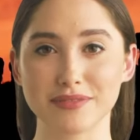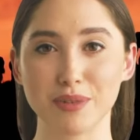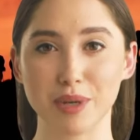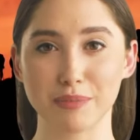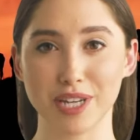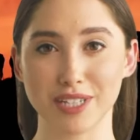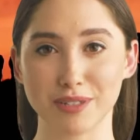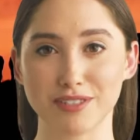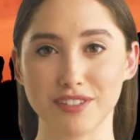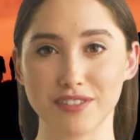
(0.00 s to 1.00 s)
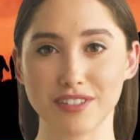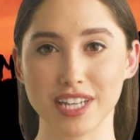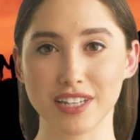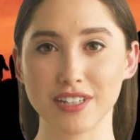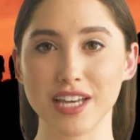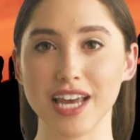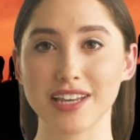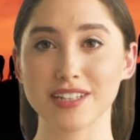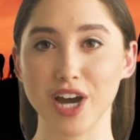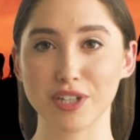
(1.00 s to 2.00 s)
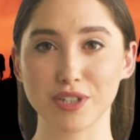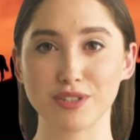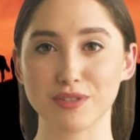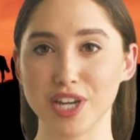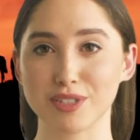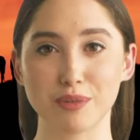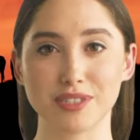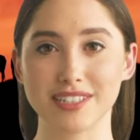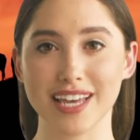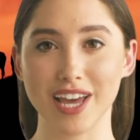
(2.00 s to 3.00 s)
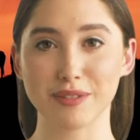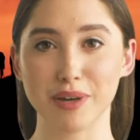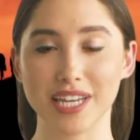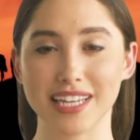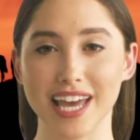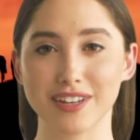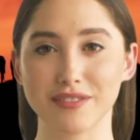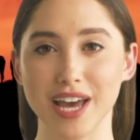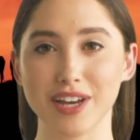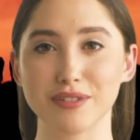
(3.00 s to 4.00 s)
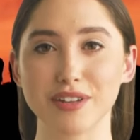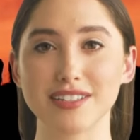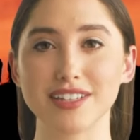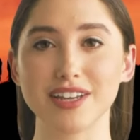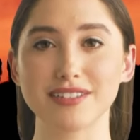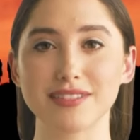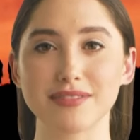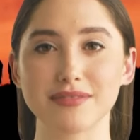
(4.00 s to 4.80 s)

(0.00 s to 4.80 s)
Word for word: When Billy was fifteen, his uncle's ranch was attacked by a gang of cattle rustlers.